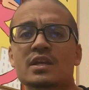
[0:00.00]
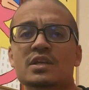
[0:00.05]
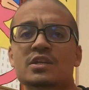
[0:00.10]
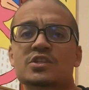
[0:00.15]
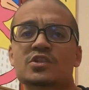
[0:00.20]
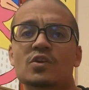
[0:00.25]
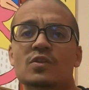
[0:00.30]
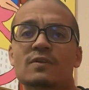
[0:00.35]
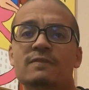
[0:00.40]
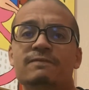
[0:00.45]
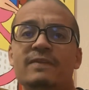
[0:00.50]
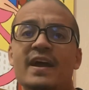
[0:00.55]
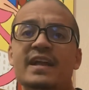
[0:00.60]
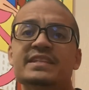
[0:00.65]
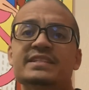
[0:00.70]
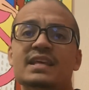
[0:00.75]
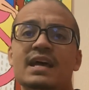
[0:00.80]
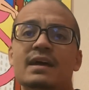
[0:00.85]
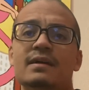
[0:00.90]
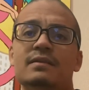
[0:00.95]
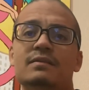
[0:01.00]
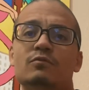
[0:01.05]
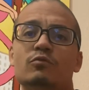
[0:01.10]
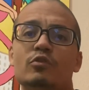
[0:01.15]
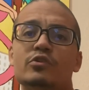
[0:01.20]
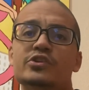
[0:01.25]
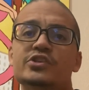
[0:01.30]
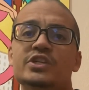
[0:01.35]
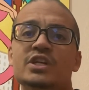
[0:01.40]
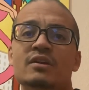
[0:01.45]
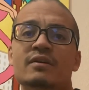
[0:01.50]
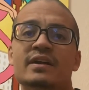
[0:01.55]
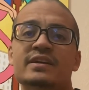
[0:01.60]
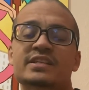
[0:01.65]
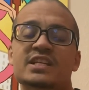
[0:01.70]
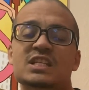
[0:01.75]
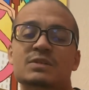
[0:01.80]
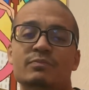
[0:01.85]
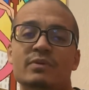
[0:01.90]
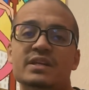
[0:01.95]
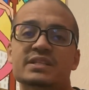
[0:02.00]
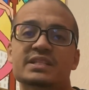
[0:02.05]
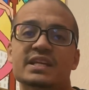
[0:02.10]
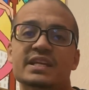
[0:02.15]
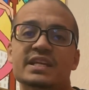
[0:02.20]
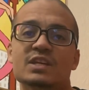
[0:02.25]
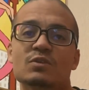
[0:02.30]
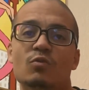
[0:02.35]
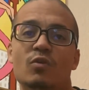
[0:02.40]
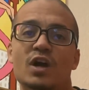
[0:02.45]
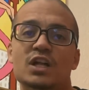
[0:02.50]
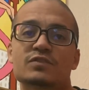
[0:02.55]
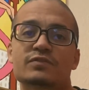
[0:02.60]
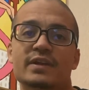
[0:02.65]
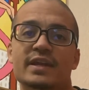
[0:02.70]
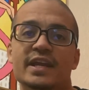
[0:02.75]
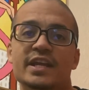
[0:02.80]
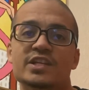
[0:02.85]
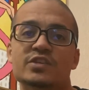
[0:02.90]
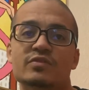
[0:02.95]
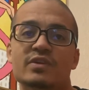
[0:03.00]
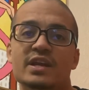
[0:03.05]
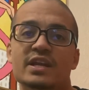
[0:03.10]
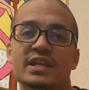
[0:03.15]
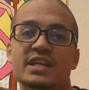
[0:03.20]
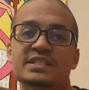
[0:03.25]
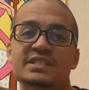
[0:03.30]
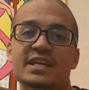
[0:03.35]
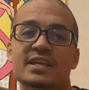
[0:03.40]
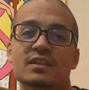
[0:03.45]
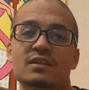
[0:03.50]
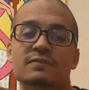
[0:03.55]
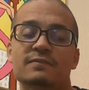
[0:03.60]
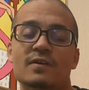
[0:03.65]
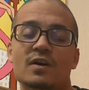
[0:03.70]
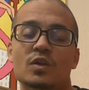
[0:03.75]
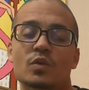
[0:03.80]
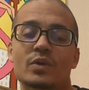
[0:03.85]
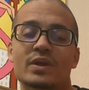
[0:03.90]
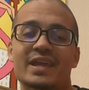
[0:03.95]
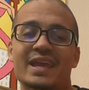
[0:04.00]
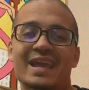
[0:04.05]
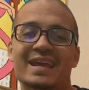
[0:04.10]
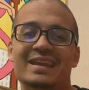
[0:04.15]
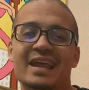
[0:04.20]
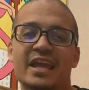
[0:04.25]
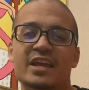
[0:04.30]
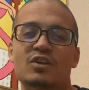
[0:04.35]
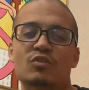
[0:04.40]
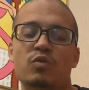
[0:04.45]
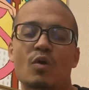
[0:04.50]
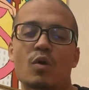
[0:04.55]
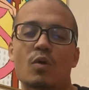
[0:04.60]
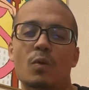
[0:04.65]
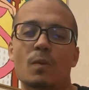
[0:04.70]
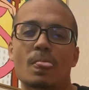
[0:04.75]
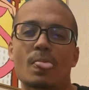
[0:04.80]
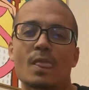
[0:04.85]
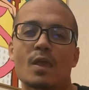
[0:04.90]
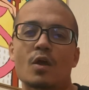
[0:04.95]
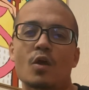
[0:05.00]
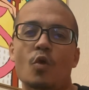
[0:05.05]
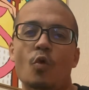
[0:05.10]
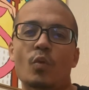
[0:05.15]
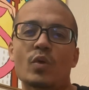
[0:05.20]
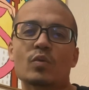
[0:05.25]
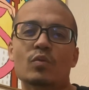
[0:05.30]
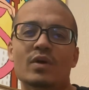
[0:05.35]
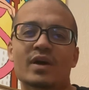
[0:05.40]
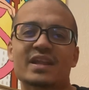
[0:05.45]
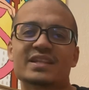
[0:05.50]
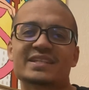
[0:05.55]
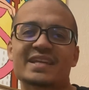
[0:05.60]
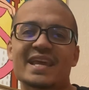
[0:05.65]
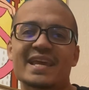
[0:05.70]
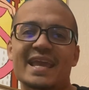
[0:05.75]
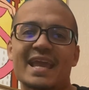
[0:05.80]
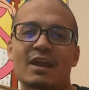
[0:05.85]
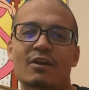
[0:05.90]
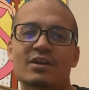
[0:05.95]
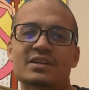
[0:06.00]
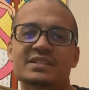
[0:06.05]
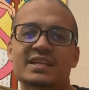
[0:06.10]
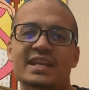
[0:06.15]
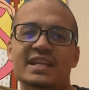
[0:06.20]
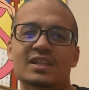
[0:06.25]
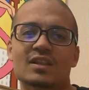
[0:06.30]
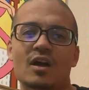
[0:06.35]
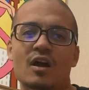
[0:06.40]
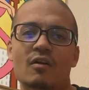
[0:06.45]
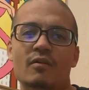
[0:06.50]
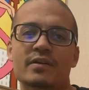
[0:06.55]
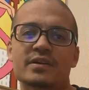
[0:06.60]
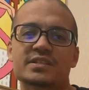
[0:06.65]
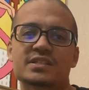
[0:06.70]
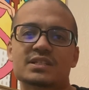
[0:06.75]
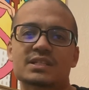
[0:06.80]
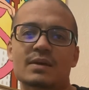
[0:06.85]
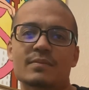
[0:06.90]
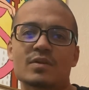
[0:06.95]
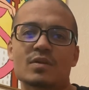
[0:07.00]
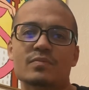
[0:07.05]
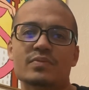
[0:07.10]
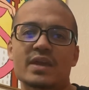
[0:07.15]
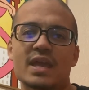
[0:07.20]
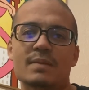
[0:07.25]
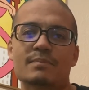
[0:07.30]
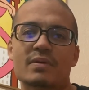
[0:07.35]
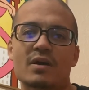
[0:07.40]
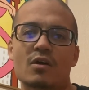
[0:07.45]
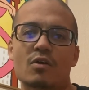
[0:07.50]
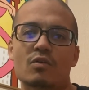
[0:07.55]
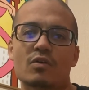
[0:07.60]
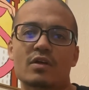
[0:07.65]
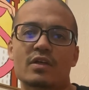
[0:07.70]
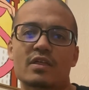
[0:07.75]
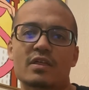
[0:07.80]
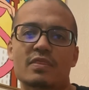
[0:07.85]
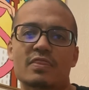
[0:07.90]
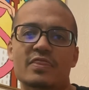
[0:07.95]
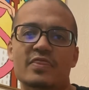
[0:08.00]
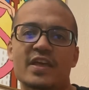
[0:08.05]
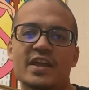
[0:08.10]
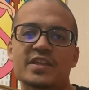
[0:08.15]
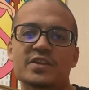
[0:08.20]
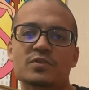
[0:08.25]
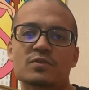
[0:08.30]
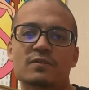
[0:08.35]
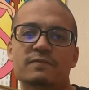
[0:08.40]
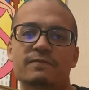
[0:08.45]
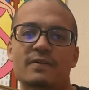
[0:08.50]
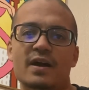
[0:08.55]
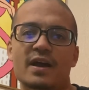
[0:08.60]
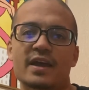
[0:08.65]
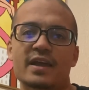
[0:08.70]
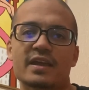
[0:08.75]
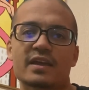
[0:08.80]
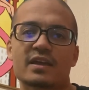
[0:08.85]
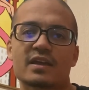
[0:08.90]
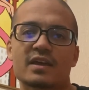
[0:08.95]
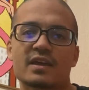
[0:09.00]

So the fights that Rozier has expressed that he wants for Andrade, he stated the following, and I quote, We want to take Erislandy Lara's WBA belt, then unify,